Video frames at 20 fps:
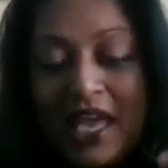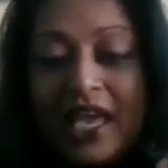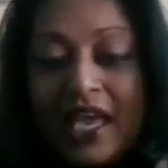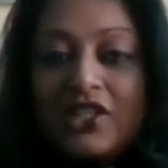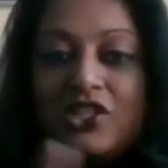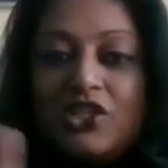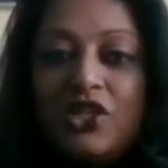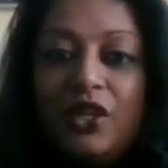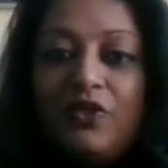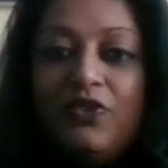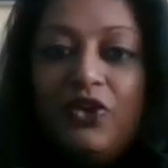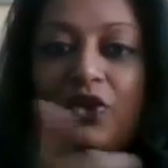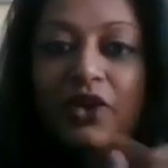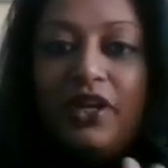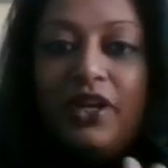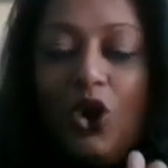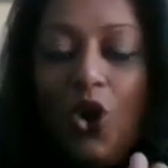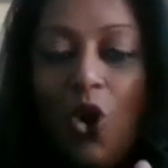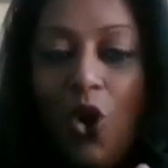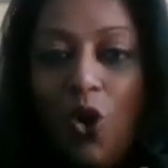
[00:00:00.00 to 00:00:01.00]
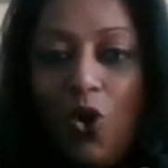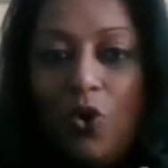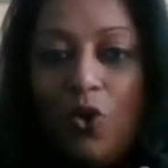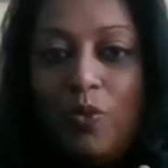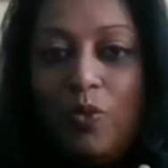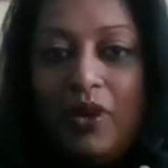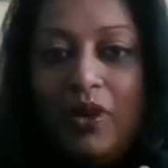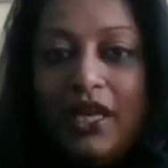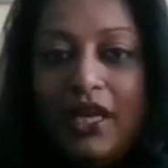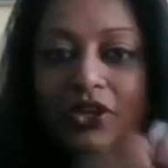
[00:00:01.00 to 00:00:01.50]
So if you're in a
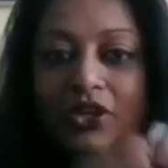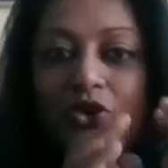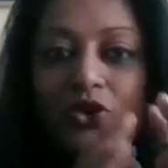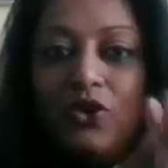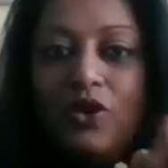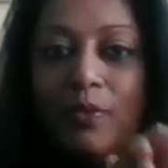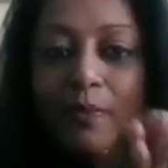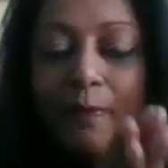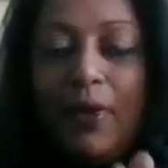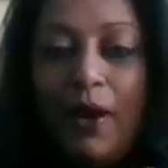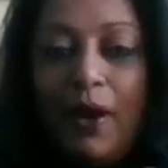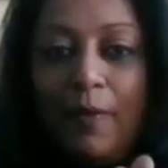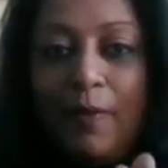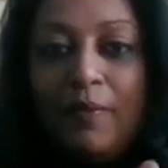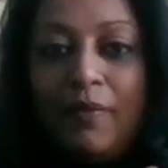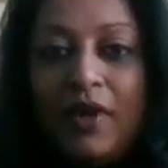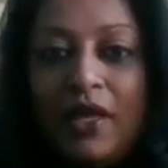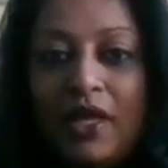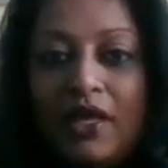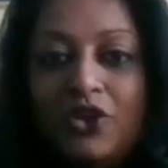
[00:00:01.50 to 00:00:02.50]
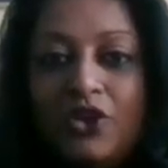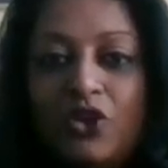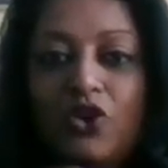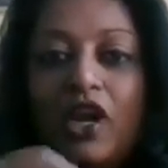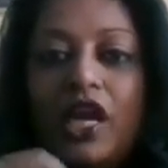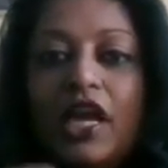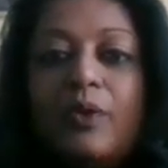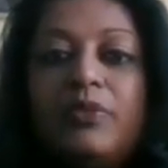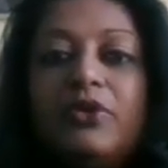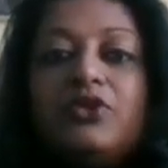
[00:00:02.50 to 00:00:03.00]
home and you're a mom, you're
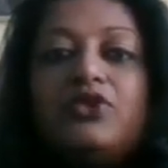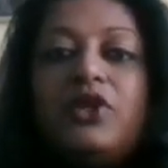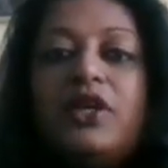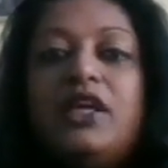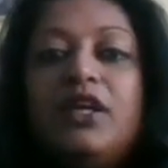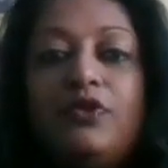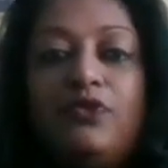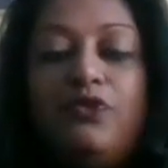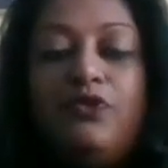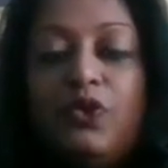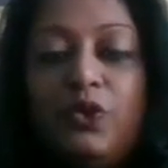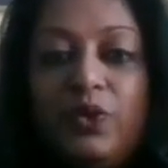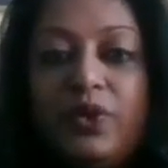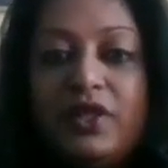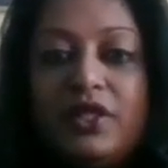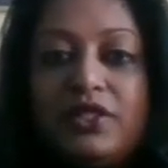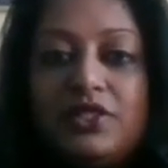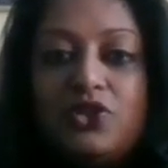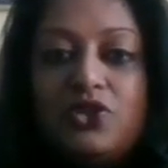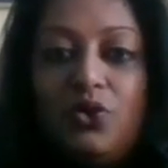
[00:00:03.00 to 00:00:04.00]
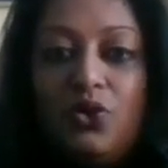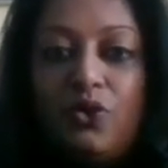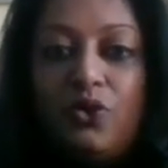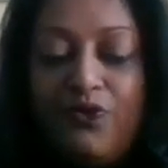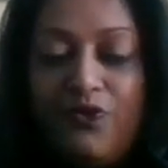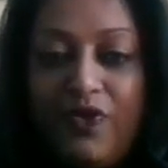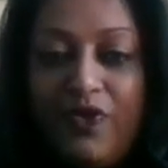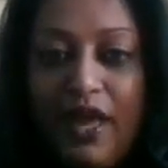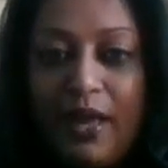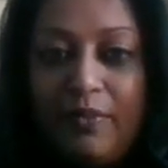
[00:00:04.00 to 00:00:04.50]
able to influence your
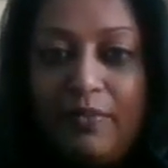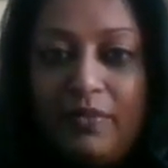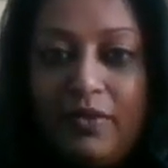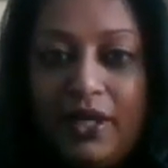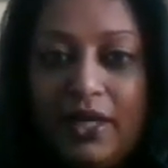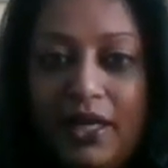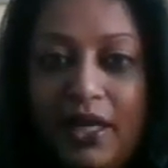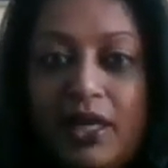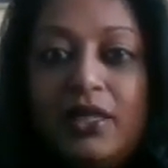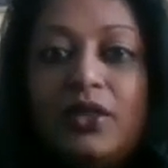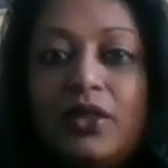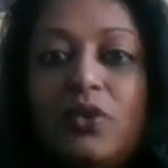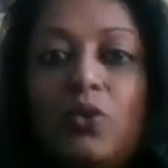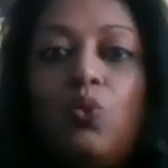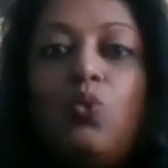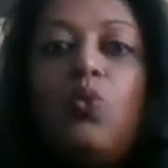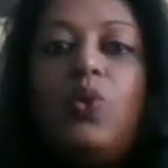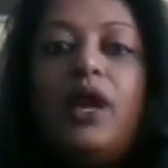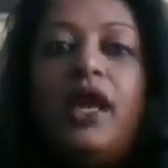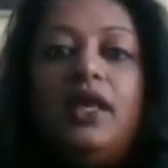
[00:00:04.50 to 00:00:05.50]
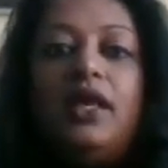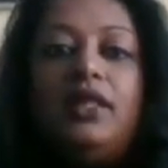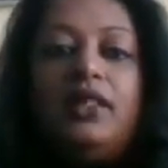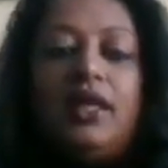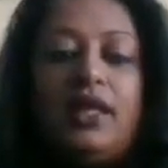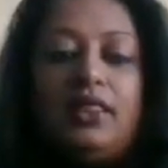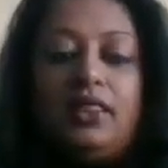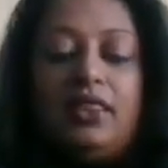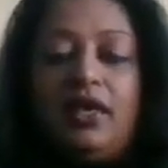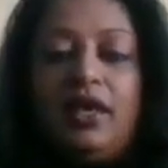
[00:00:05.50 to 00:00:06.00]
family in the way
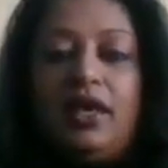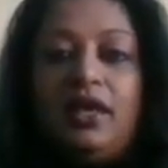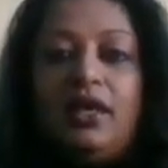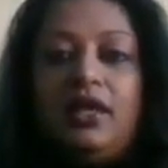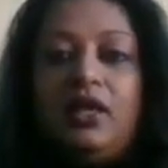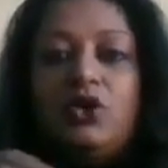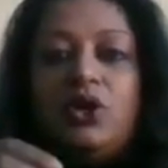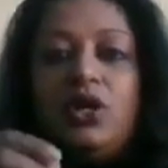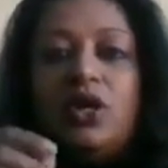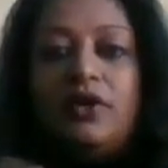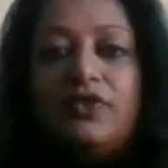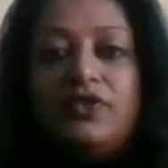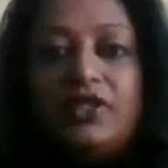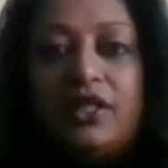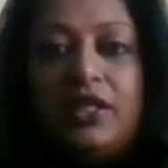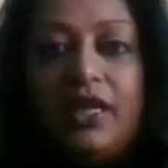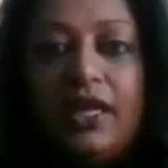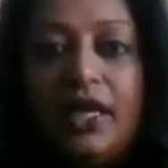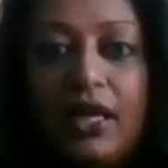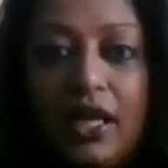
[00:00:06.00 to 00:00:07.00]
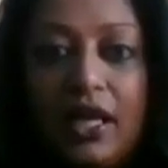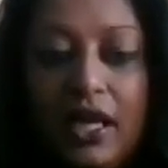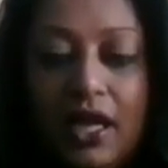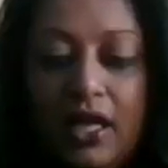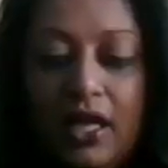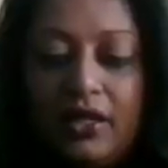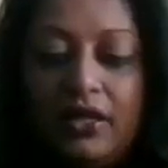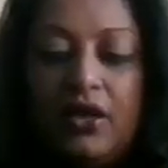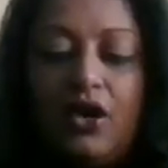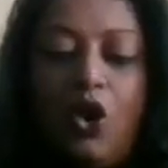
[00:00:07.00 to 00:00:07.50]
that they look after the
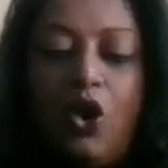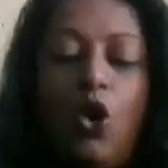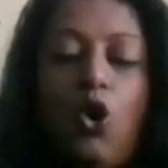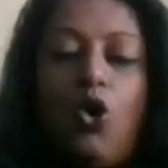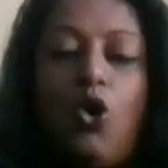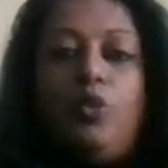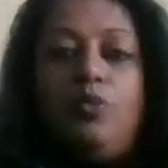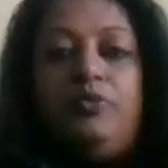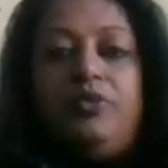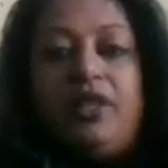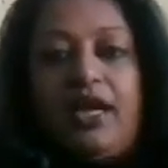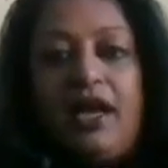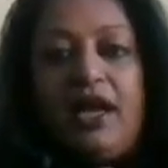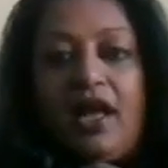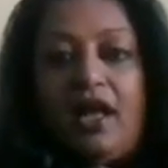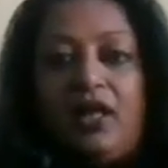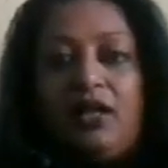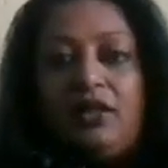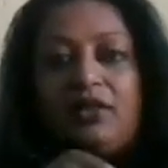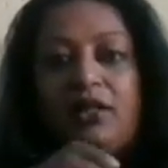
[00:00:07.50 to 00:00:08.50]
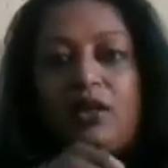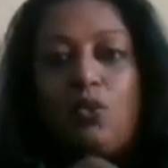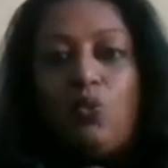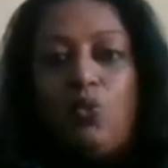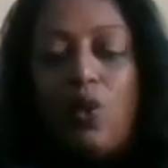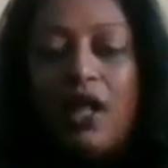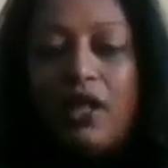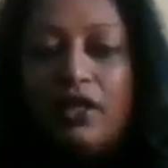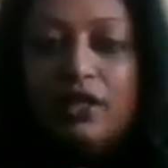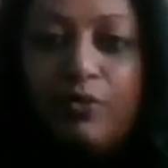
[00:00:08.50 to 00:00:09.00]
home, their health, their
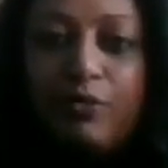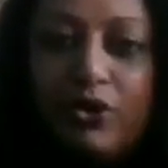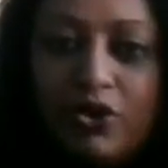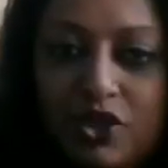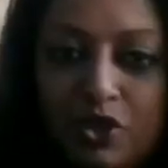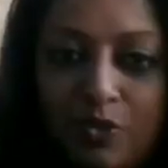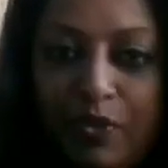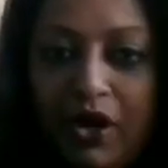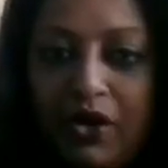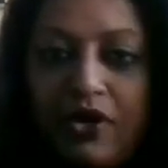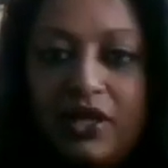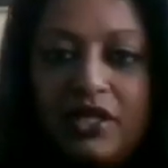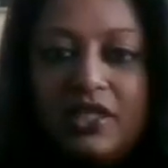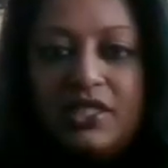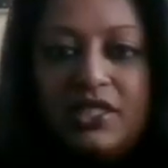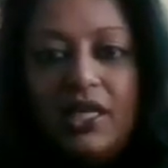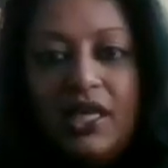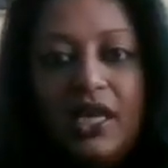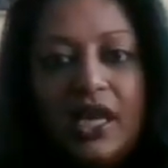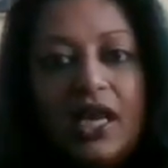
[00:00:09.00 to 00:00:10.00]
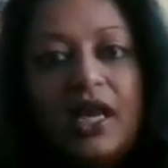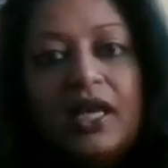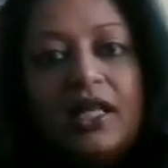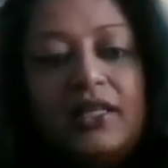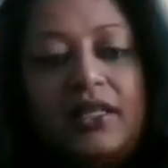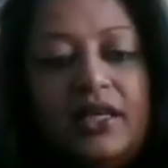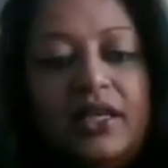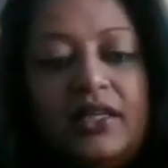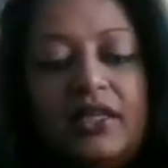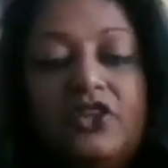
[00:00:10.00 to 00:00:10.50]
wealth, their prosperity,
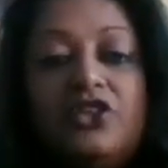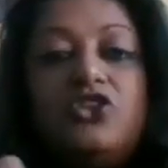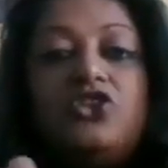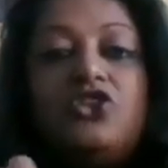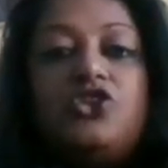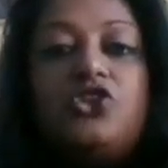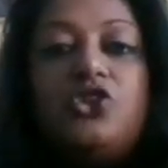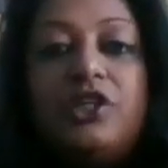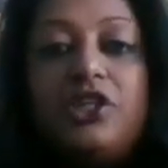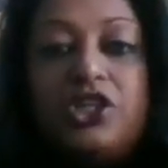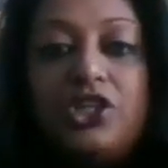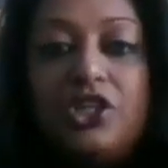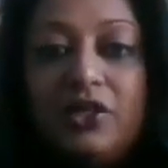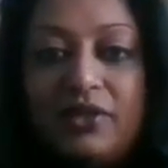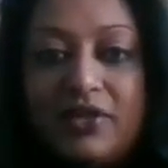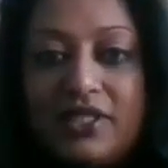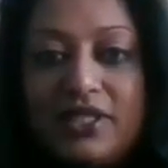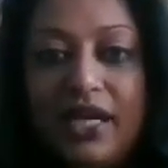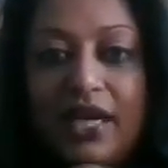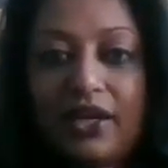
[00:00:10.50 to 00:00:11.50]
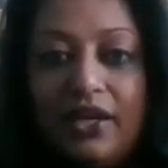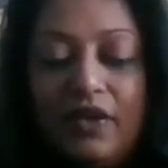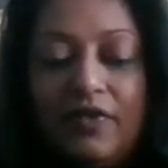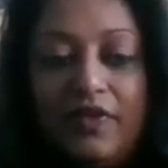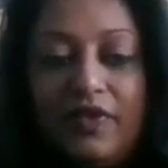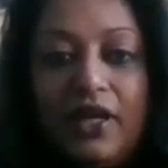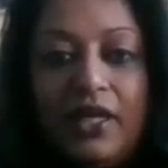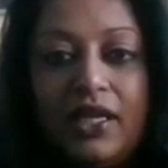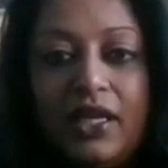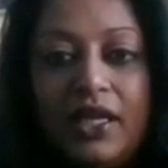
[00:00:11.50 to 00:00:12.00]
the nutritional side of
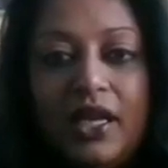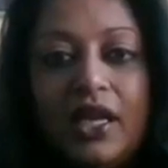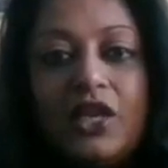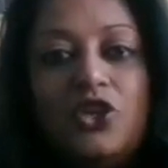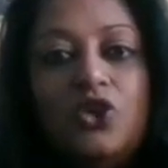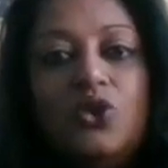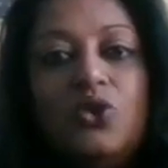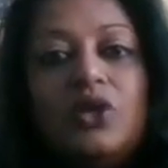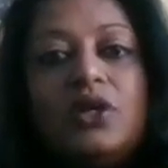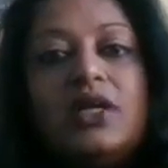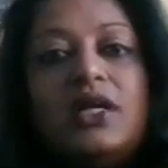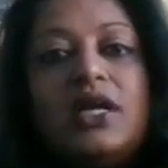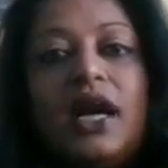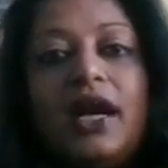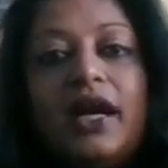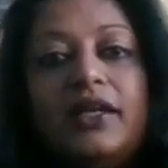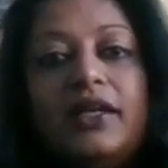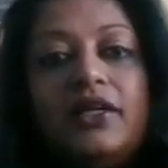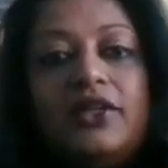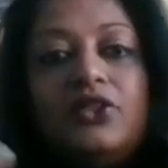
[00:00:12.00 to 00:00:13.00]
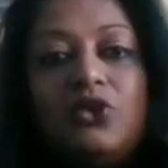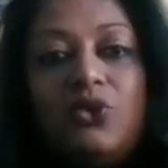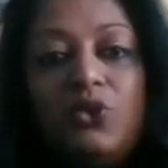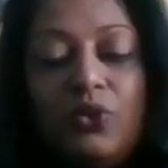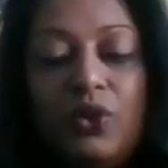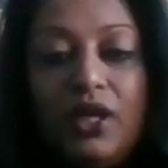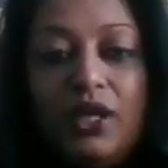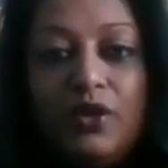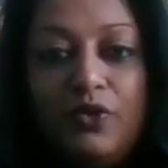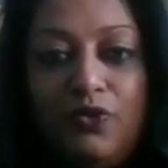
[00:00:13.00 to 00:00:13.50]
it. You're guiding through
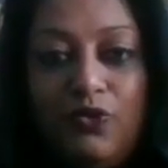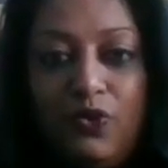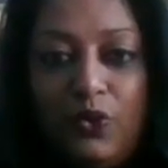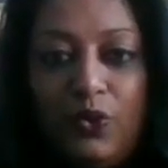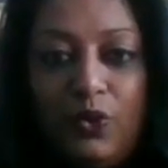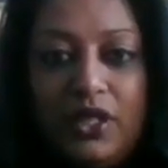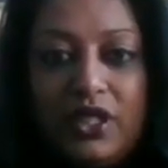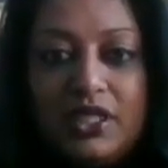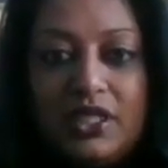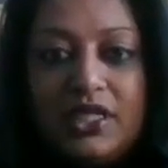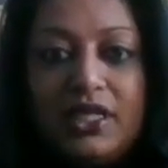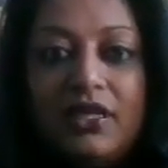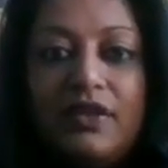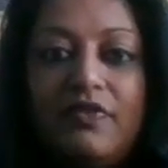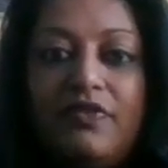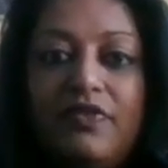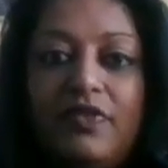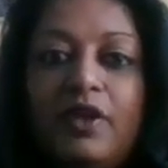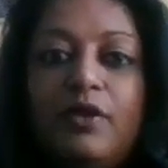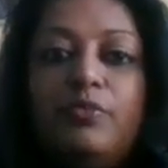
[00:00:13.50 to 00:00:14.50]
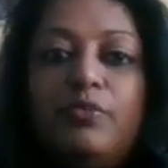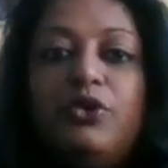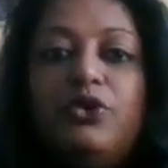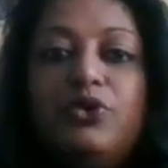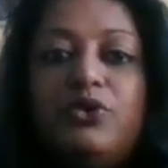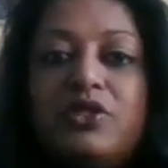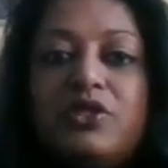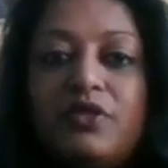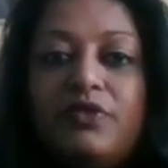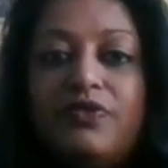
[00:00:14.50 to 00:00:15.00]
influence in a very
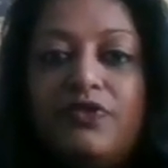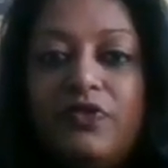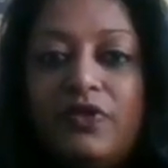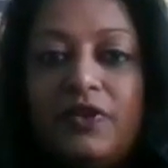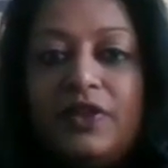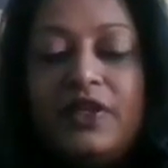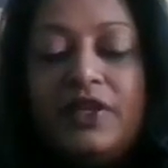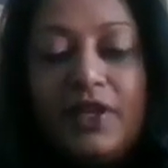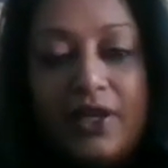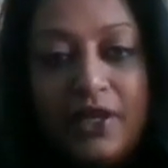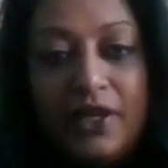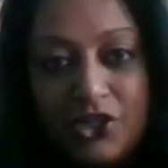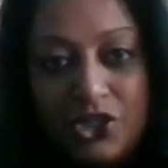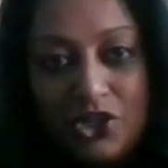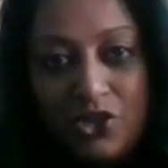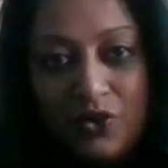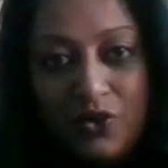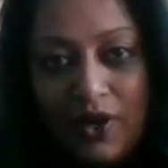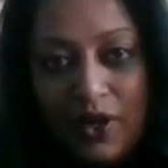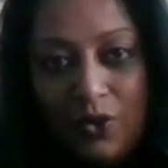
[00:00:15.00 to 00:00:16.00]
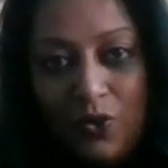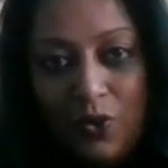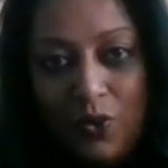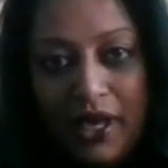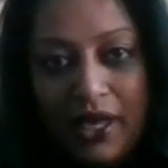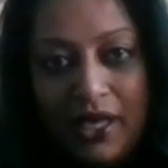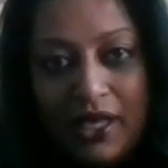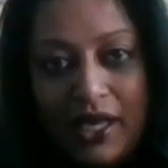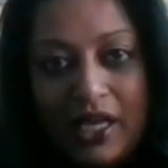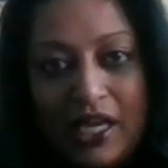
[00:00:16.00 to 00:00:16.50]
beautiful, nurturing
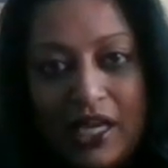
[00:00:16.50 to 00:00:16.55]
way.